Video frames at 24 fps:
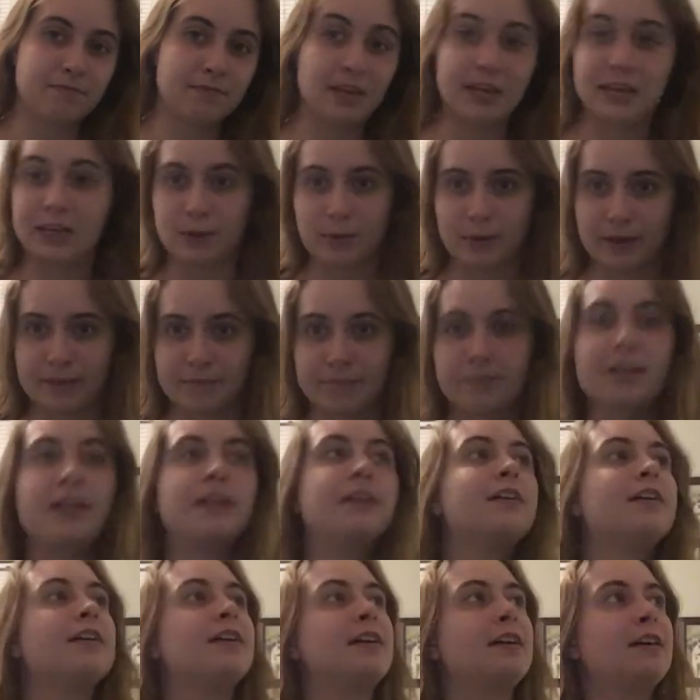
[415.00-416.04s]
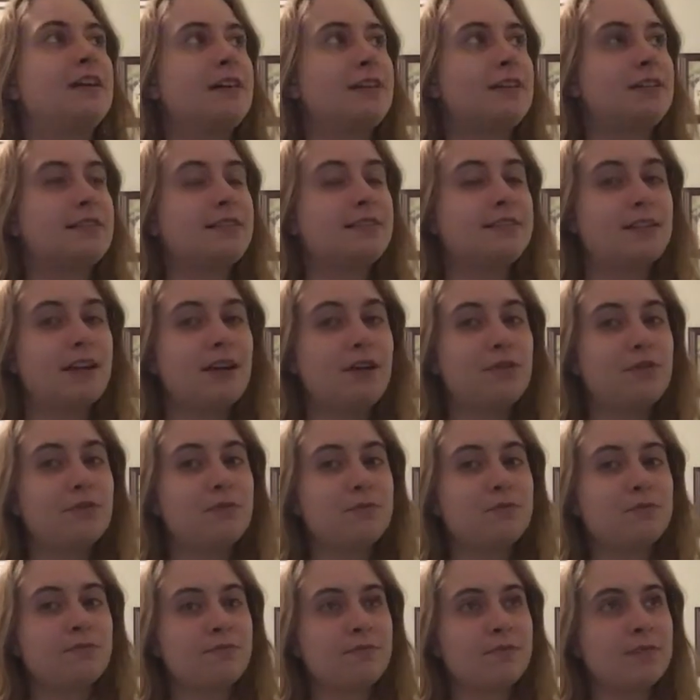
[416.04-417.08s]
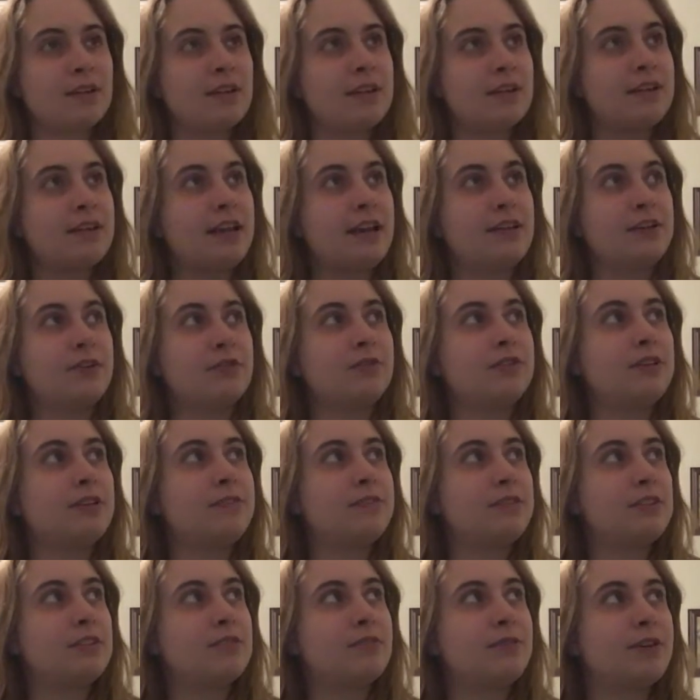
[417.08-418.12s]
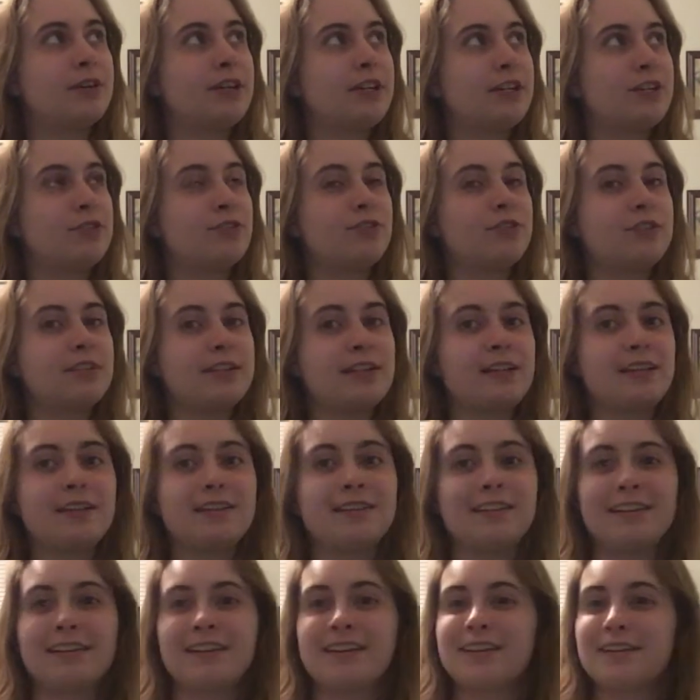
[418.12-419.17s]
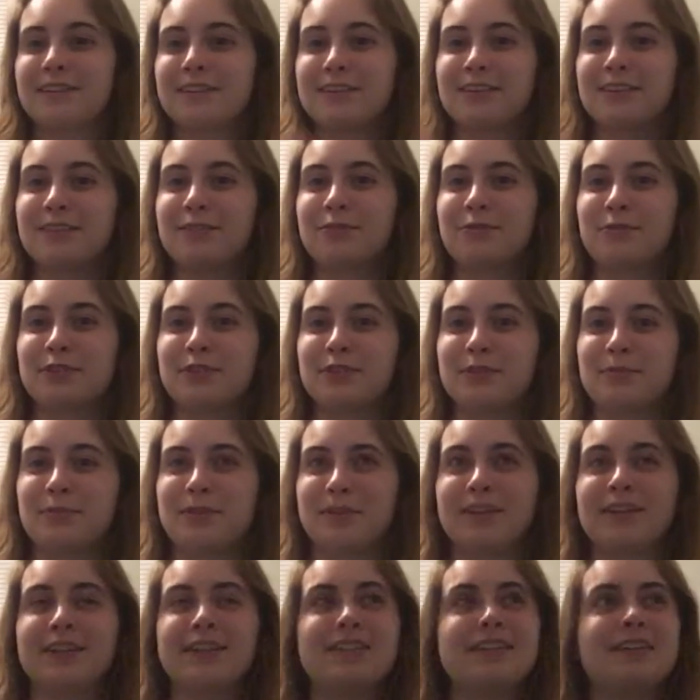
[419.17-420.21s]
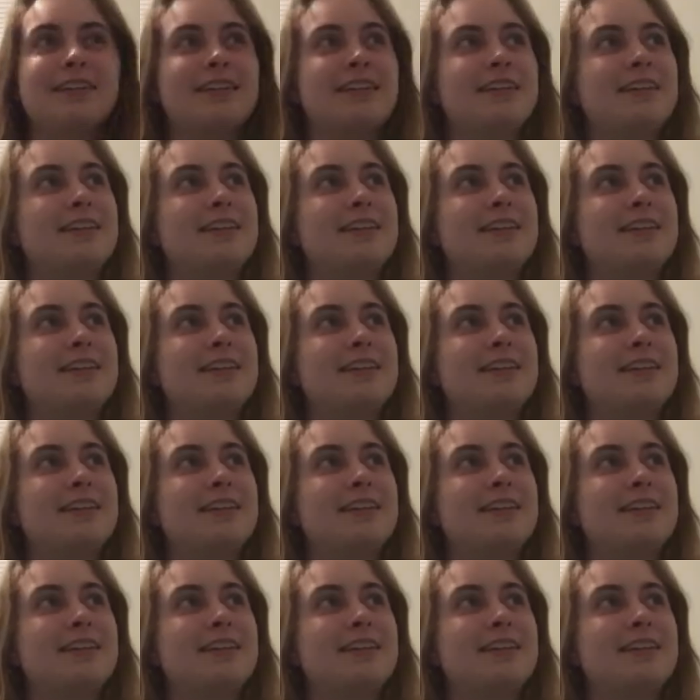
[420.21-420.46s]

Anyway, so yeah, no, Lift is a very interesting, like, free spirit.